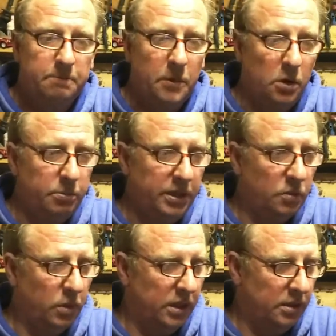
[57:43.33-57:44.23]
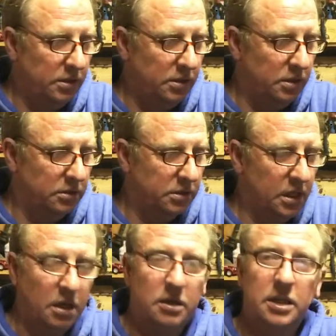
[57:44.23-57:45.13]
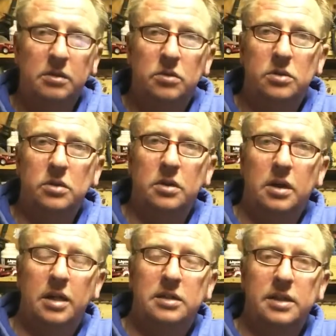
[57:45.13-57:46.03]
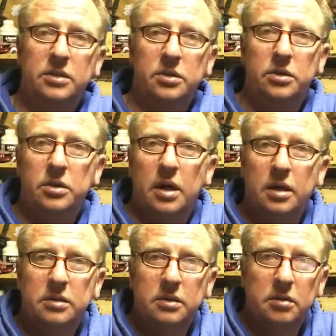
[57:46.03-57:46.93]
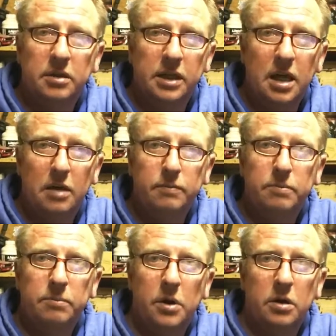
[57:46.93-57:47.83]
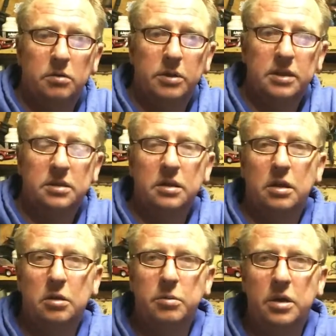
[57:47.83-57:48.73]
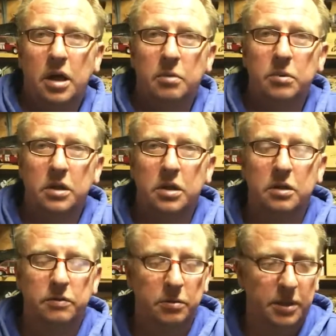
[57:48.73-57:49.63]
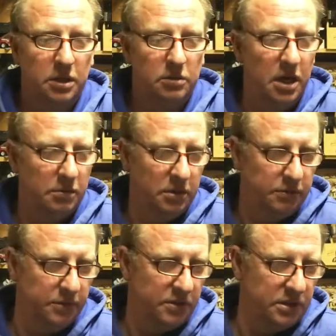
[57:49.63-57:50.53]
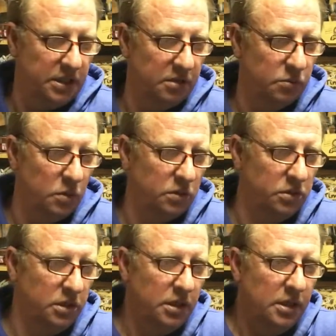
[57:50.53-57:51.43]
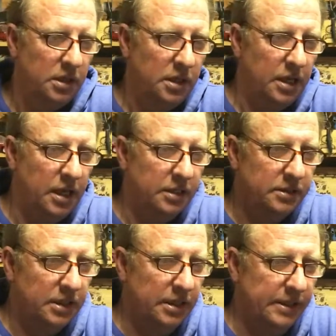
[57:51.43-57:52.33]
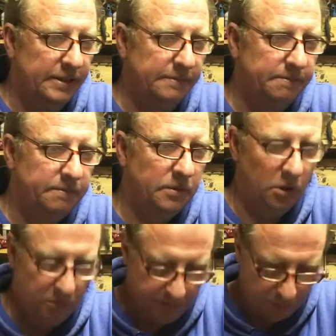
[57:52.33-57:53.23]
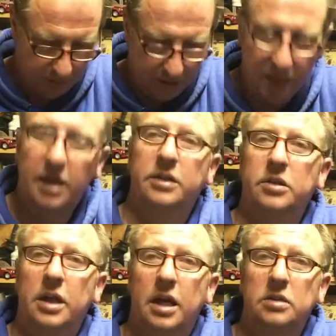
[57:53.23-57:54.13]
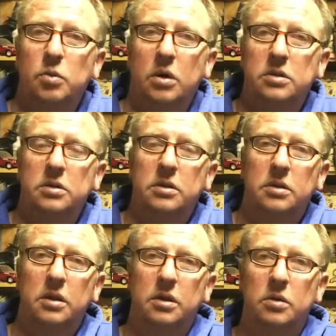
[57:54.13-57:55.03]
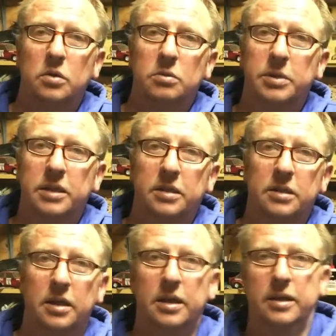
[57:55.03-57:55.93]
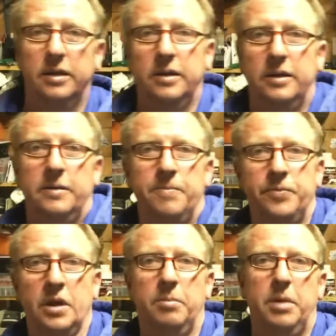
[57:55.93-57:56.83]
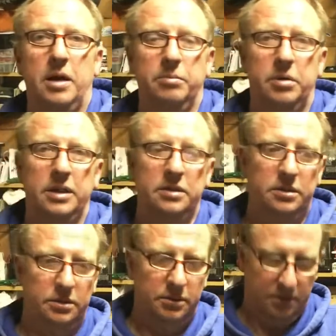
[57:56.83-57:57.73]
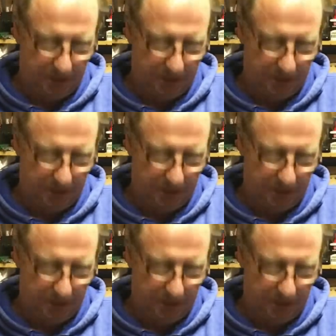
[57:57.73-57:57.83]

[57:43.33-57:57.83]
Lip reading: all being well, on Saturday, Russell, I'll see you at Craigavon Model Racing Club, and we'll get out for a bit of crack with the 5th scale motors. And all being well, any of you guys watching that are going to be at Banbridge